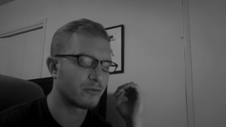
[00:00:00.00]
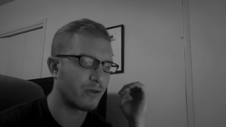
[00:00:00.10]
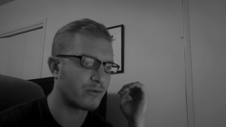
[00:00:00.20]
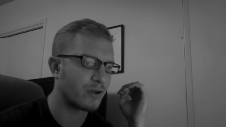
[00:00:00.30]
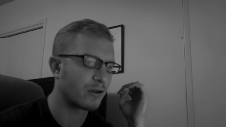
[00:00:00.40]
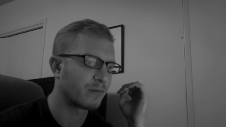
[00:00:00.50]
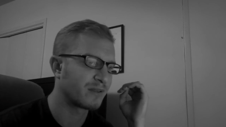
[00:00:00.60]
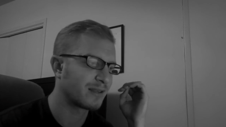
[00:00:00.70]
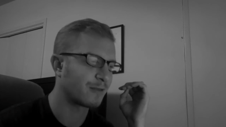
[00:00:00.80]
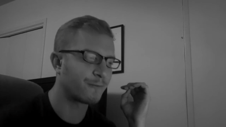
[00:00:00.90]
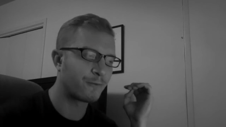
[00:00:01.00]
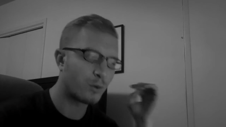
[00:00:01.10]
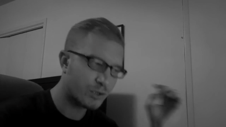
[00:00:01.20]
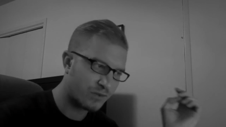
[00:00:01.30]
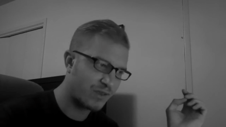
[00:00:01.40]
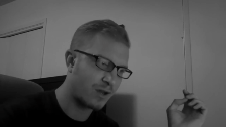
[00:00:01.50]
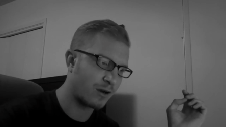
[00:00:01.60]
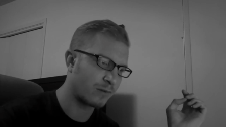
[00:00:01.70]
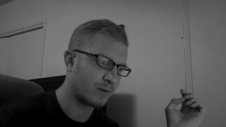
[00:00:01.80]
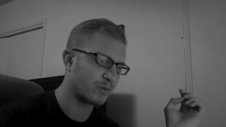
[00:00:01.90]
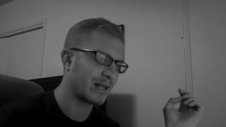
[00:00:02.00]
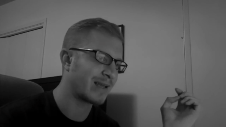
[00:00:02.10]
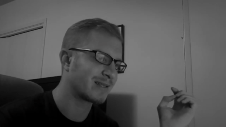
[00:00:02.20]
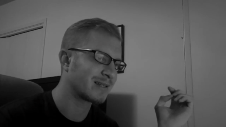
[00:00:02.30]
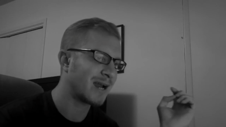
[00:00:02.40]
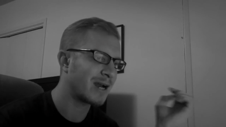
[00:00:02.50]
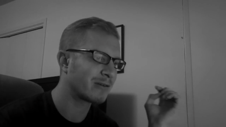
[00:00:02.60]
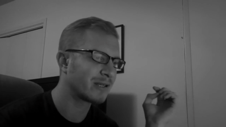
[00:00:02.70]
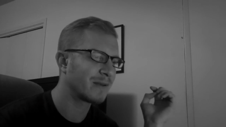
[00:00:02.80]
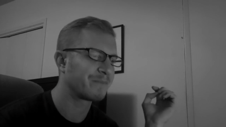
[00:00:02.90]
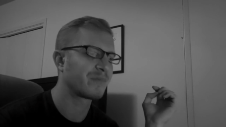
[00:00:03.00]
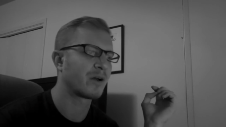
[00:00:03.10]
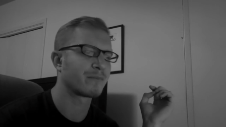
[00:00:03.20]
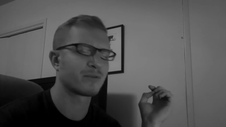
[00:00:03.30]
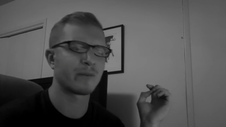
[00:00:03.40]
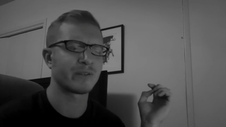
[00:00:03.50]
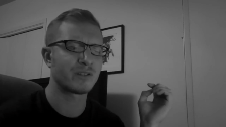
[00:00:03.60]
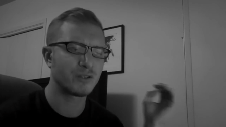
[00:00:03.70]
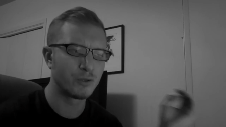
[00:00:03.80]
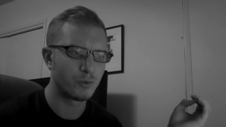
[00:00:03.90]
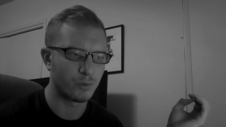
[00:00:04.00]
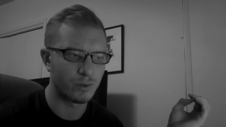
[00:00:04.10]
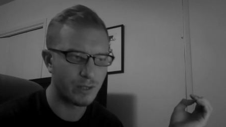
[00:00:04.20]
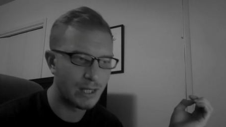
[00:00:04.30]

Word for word: Carruthers' argument that the force of the argument relies entirely on premise 2,